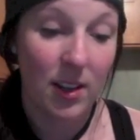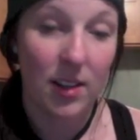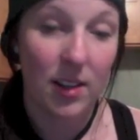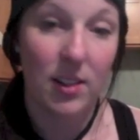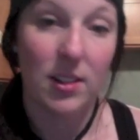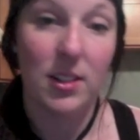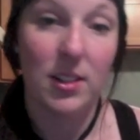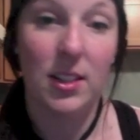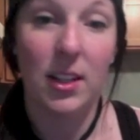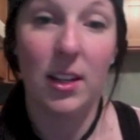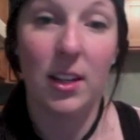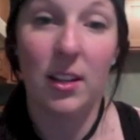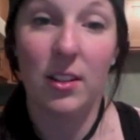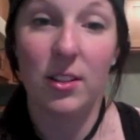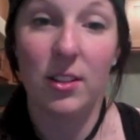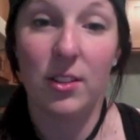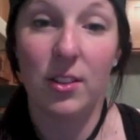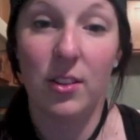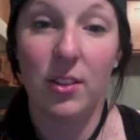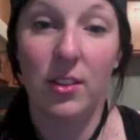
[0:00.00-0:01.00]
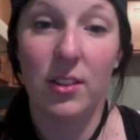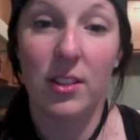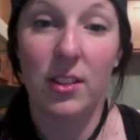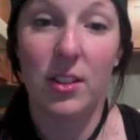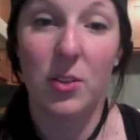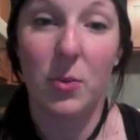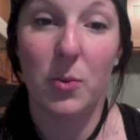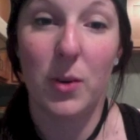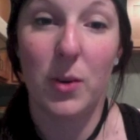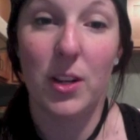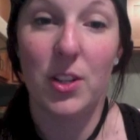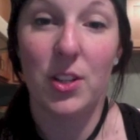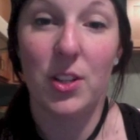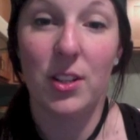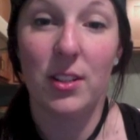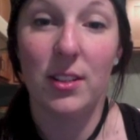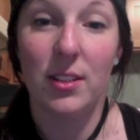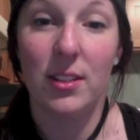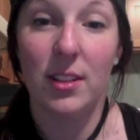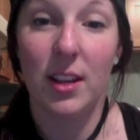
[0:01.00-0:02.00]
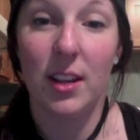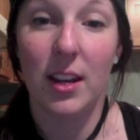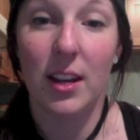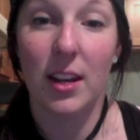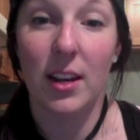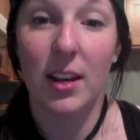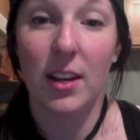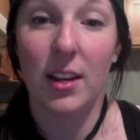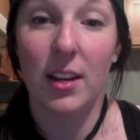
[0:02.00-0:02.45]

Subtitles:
seeing certain situations like